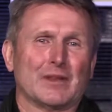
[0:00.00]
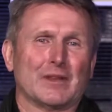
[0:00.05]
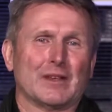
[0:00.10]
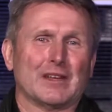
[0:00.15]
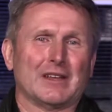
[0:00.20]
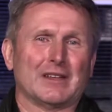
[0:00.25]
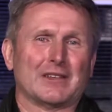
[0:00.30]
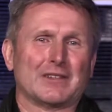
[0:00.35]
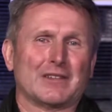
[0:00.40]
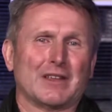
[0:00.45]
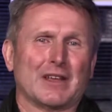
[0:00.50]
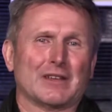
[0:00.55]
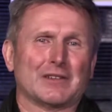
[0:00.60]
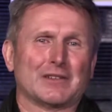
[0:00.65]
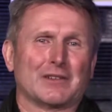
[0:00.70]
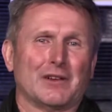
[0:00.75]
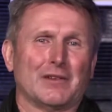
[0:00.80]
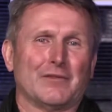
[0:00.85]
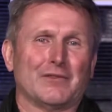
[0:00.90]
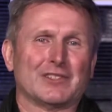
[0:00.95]
it's those
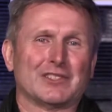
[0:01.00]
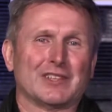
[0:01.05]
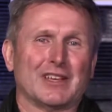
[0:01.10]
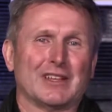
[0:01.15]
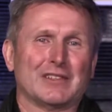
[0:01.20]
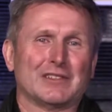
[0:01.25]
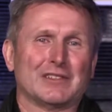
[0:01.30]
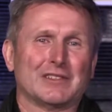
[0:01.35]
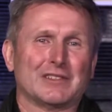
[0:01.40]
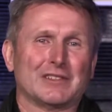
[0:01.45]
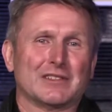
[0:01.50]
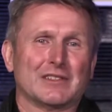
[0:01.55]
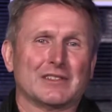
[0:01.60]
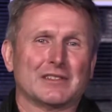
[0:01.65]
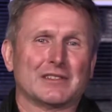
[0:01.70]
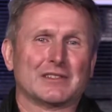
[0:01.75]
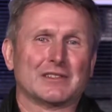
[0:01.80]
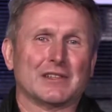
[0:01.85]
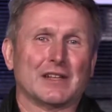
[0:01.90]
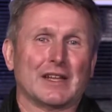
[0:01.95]
conversations that are
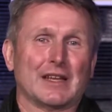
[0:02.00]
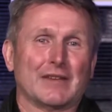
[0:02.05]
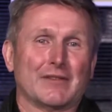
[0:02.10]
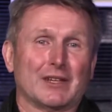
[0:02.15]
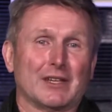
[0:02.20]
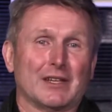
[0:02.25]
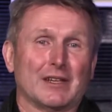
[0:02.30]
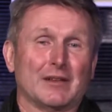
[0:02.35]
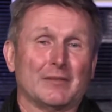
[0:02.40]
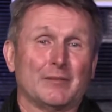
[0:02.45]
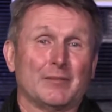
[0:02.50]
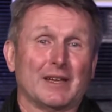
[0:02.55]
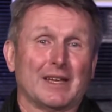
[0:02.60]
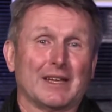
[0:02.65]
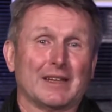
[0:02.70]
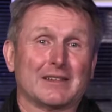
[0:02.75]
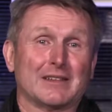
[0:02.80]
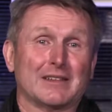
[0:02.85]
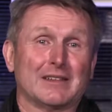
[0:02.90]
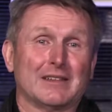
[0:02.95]
still having an
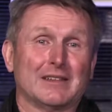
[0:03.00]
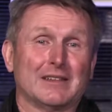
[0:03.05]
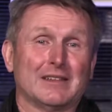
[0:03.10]
impact.